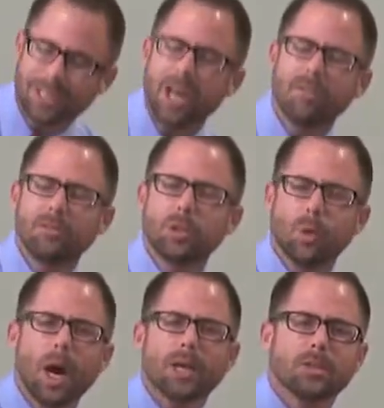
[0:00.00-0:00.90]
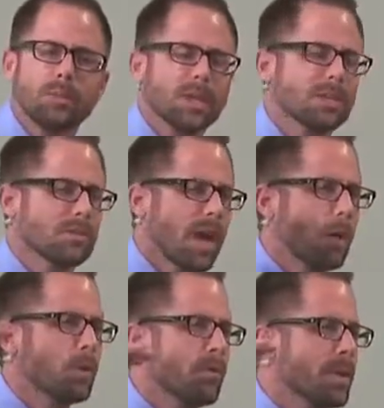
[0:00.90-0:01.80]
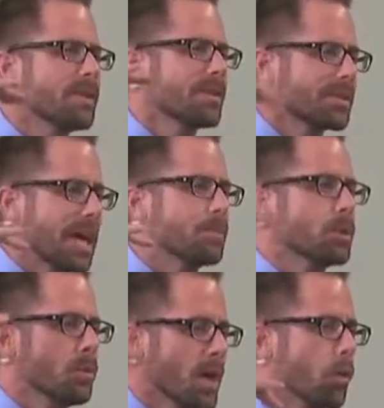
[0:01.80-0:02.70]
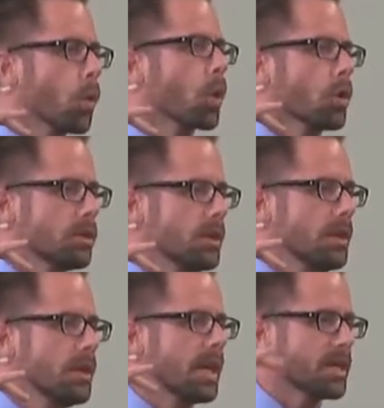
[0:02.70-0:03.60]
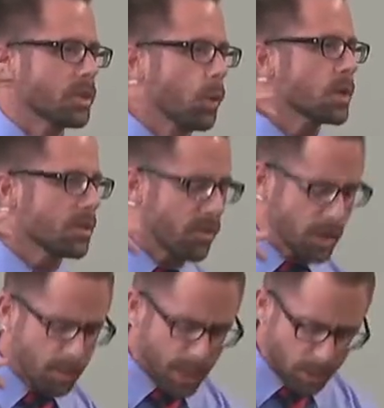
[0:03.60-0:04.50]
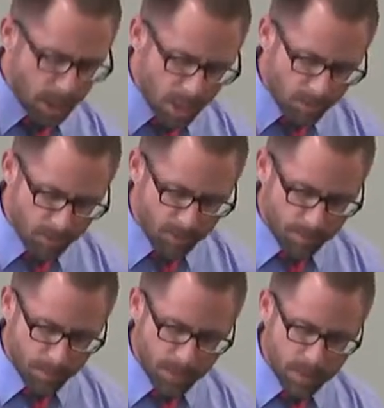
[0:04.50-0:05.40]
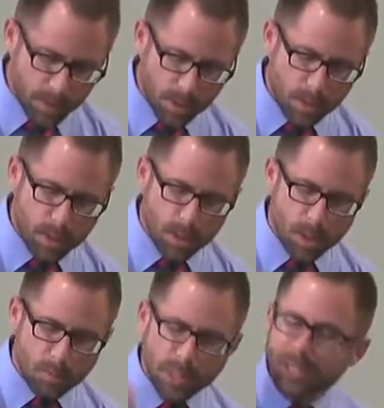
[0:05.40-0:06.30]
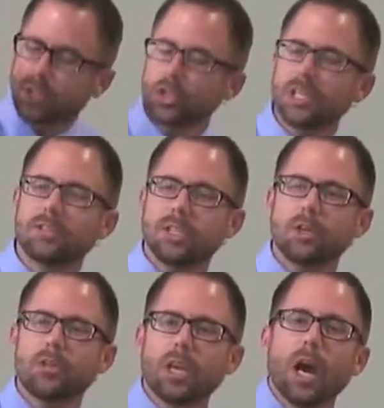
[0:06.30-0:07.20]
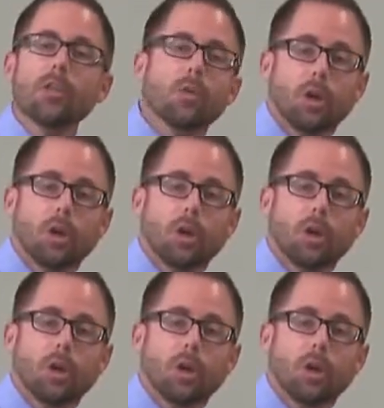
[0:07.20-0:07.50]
love to us because of how we've been discipled by the world as to what to think about love. But let's just consider the other